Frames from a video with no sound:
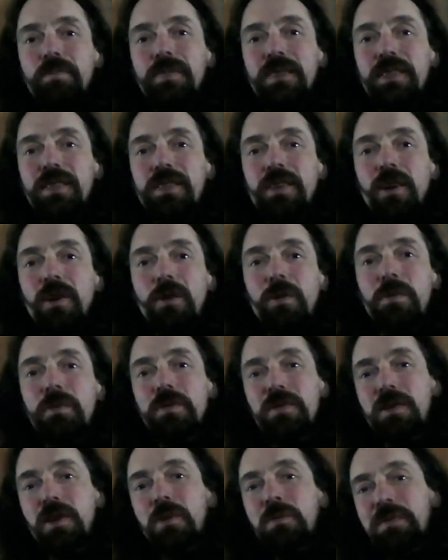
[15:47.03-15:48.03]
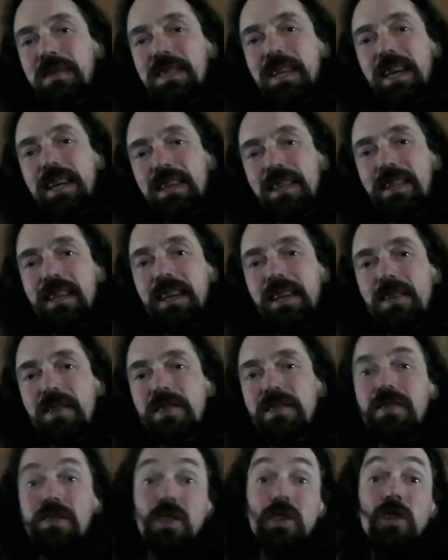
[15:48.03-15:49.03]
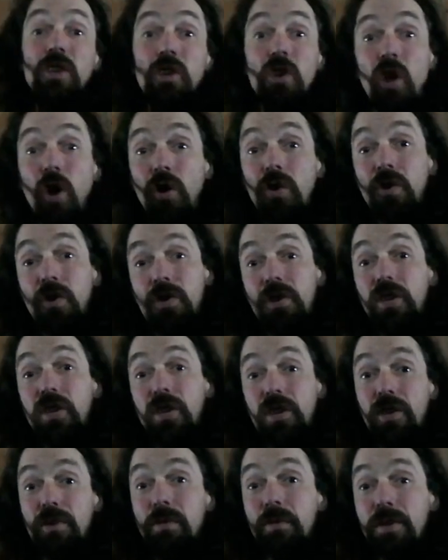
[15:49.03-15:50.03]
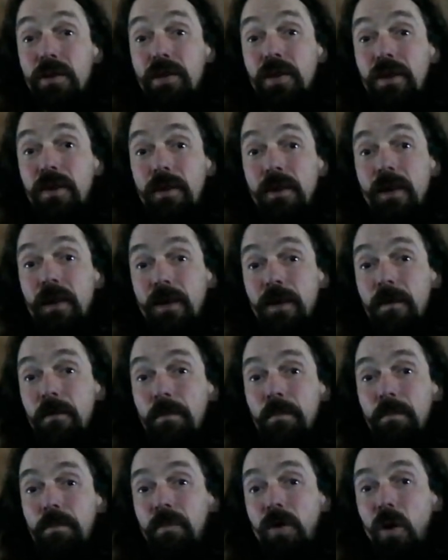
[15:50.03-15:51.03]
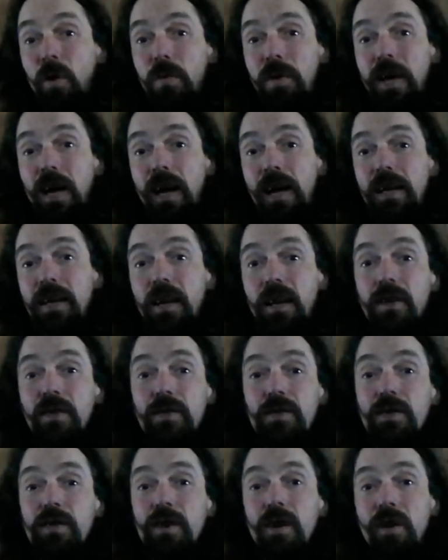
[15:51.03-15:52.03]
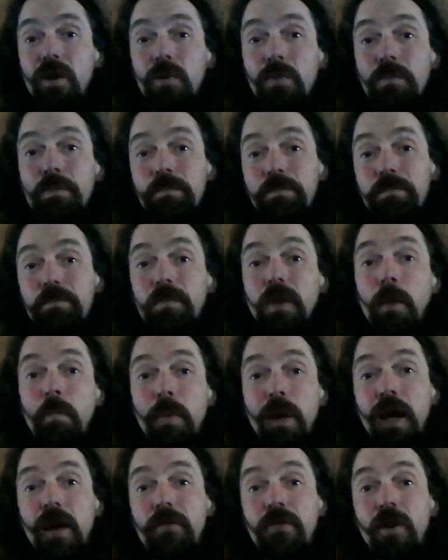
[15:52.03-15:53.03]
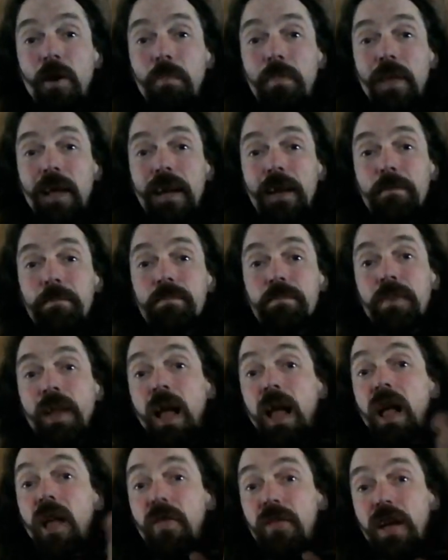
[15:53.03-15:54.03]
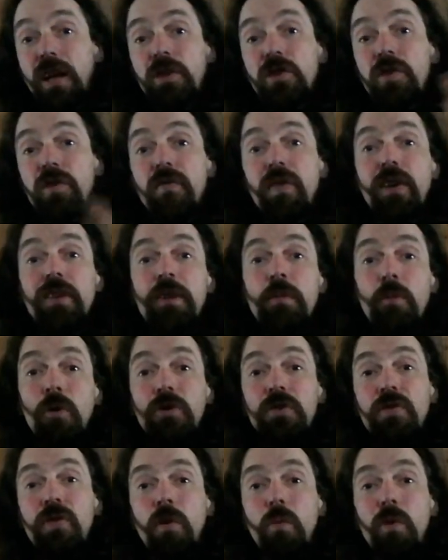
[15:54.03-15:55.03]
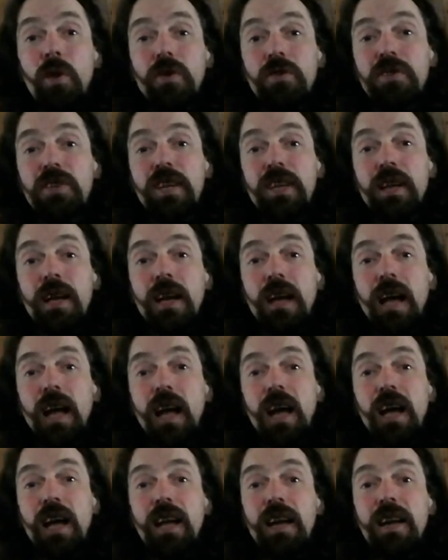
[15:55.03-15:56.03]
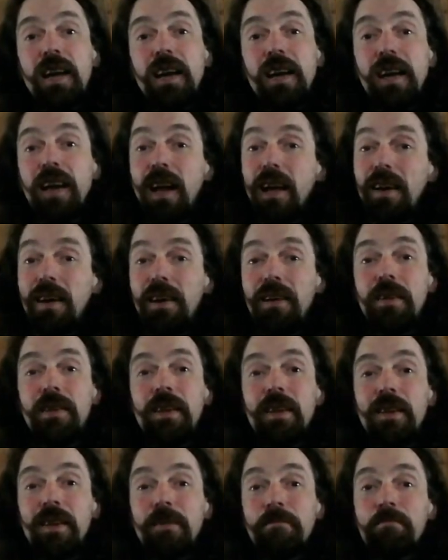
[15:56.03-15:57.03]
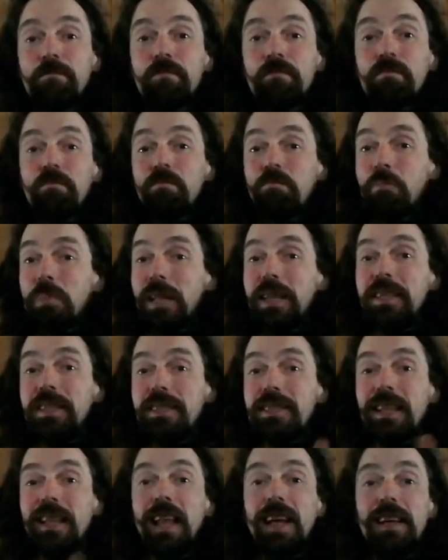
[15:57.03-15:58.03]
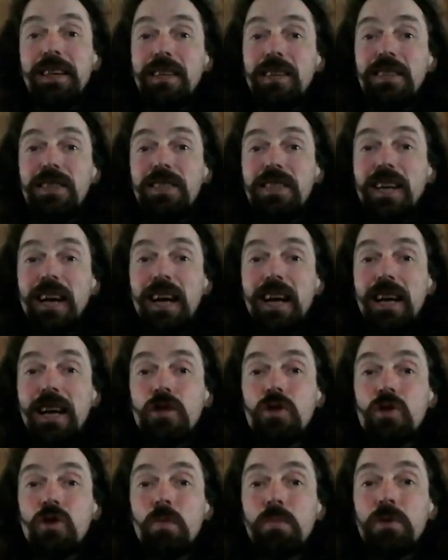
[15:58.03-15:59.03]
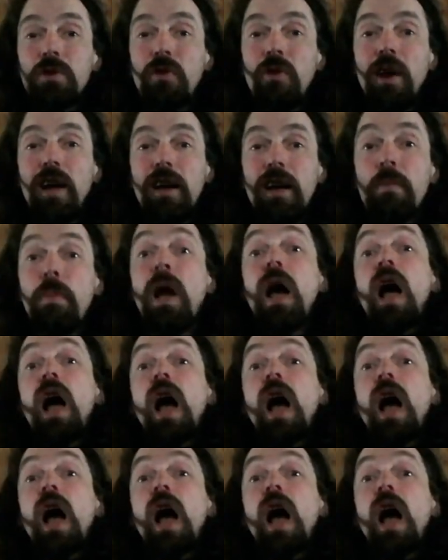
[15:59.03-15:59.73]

So don't take things that you're not going to use. Okay, so apart from that, thank you very much for watching. And please like, share, subscribe.